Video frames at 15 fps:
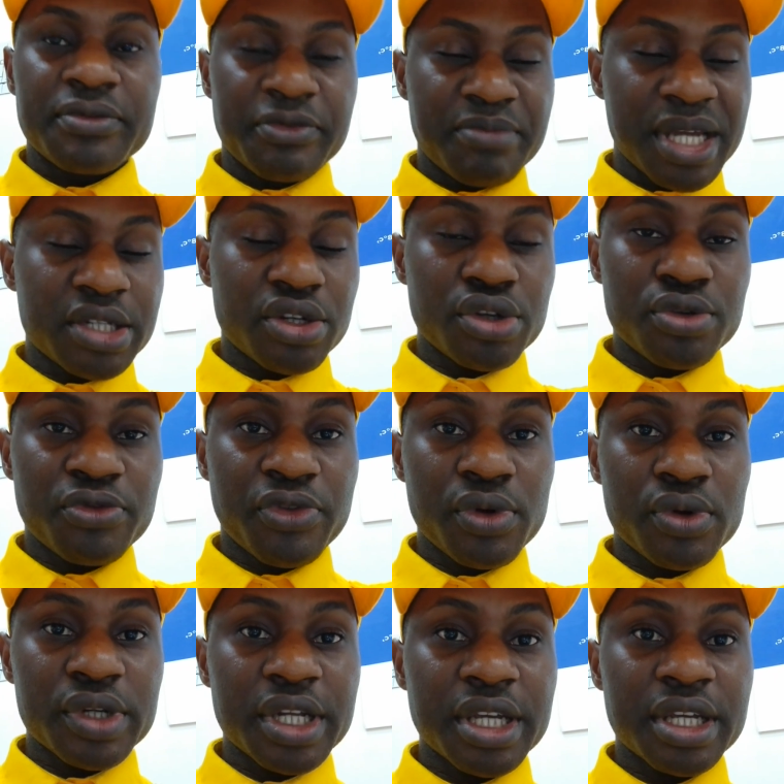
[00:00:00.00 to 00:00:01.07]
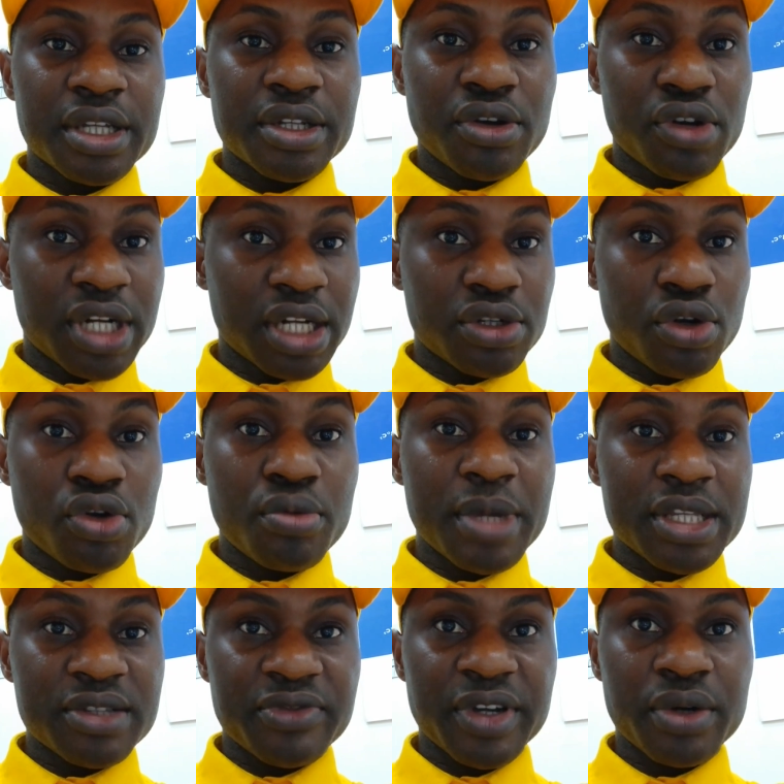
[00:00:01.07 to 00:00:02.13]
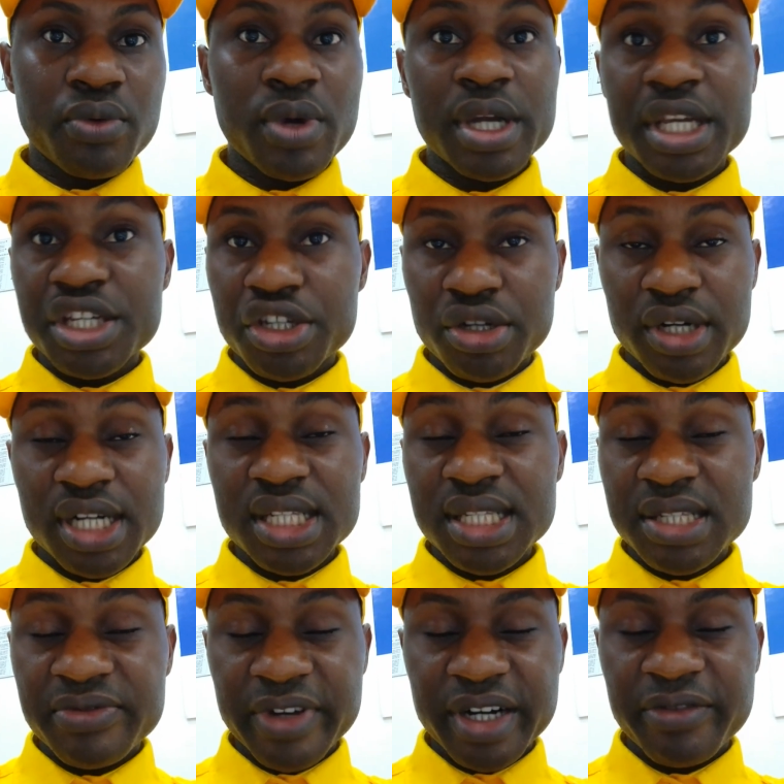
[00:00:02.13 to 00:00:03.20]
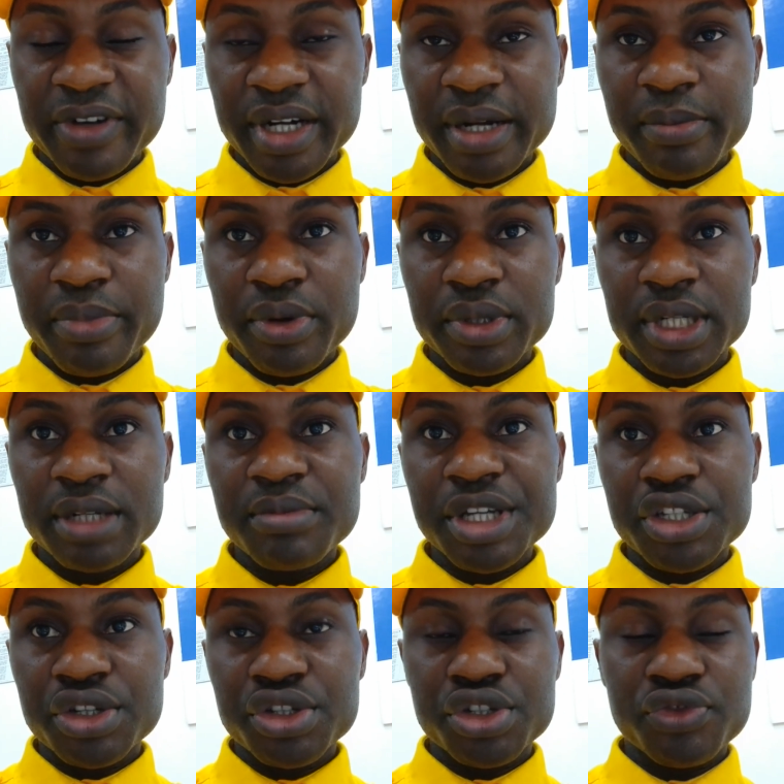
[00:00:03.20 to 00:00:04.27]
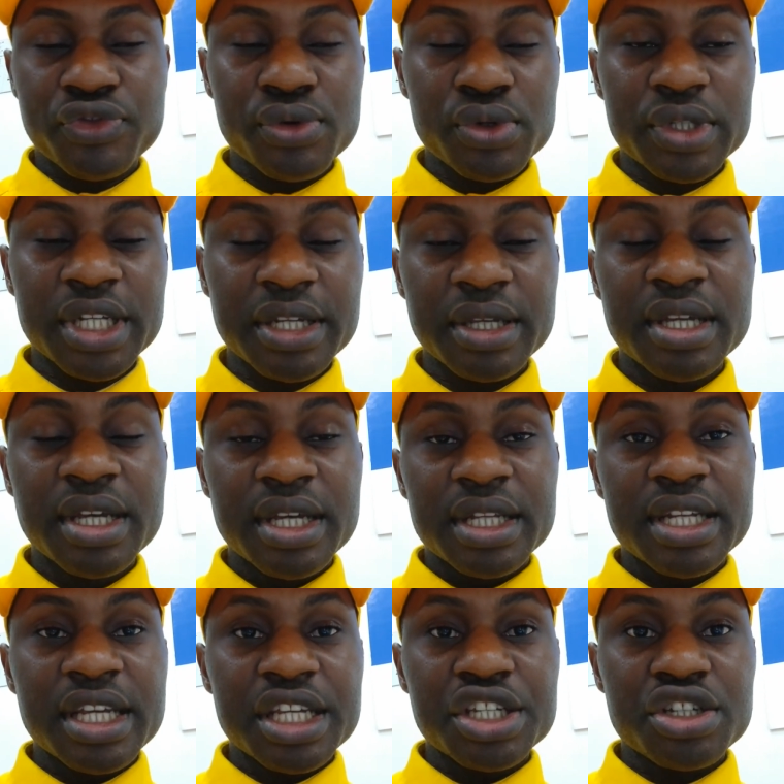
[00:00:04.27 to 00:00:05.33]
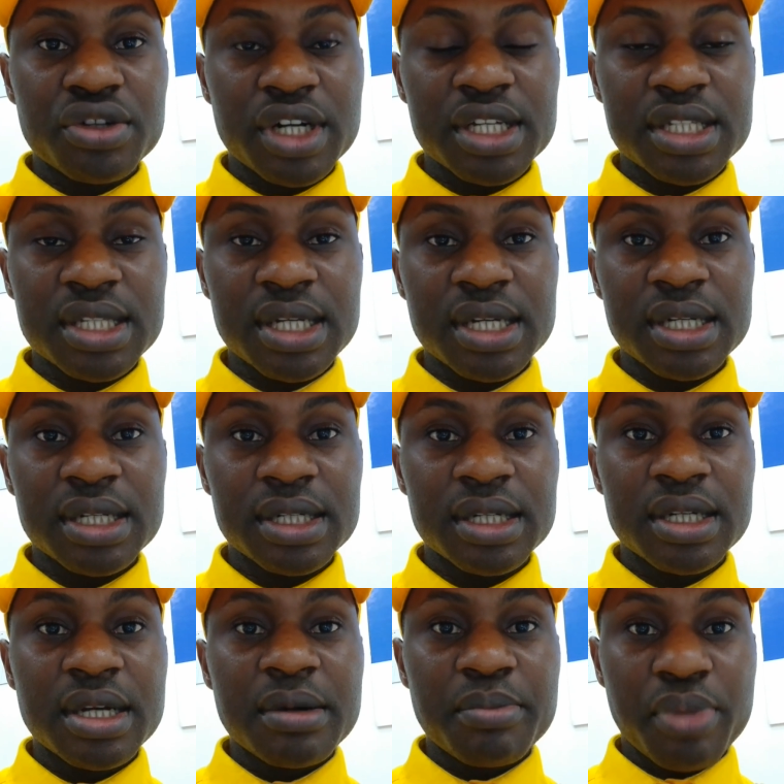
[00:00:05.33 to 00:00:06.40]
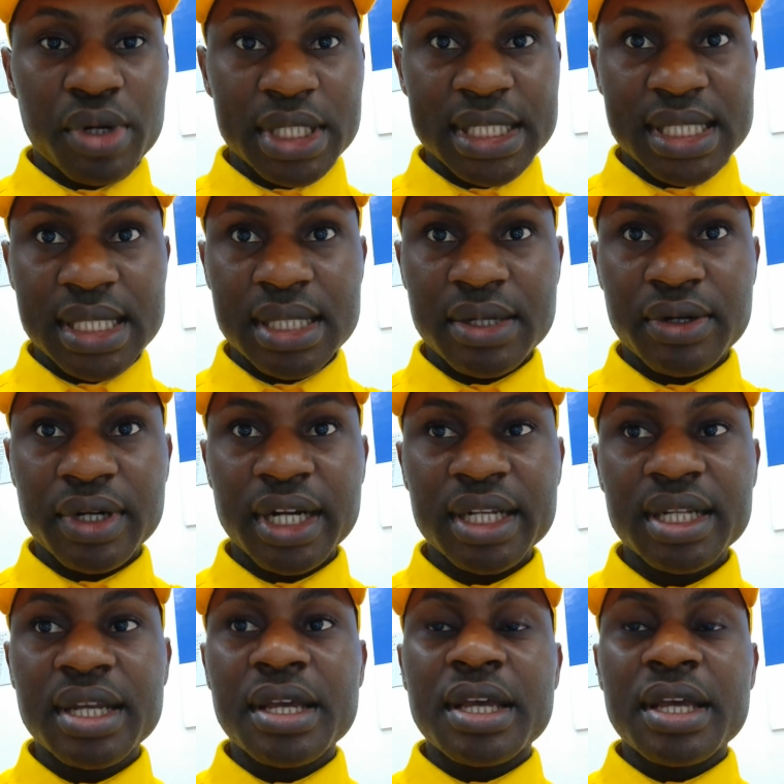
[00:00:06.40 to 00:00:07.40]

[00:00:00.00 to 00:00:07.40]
make sure you follow the other documents very well. Insurance is very, very important. Make sure you follow the insurance policy. All right.